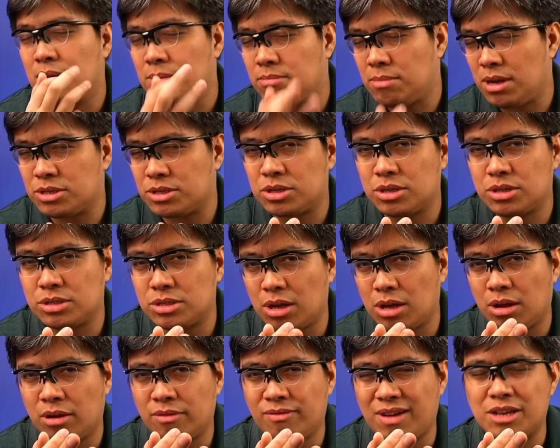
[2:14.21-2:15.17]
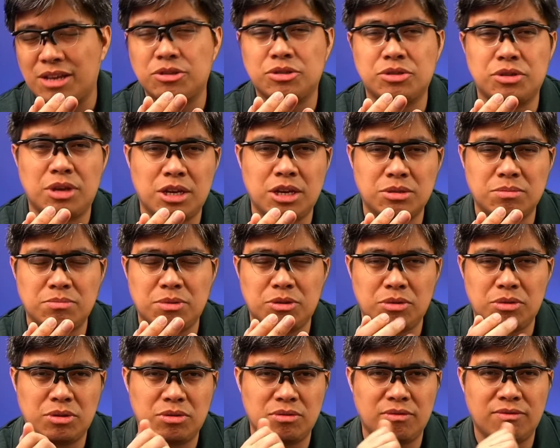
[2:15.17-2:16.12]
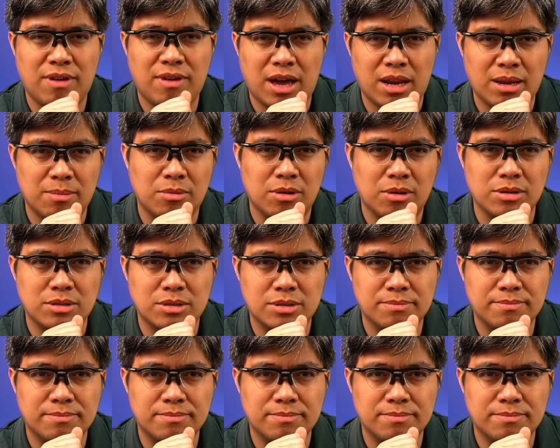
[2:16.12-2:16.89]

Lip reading: measures of association between two variables.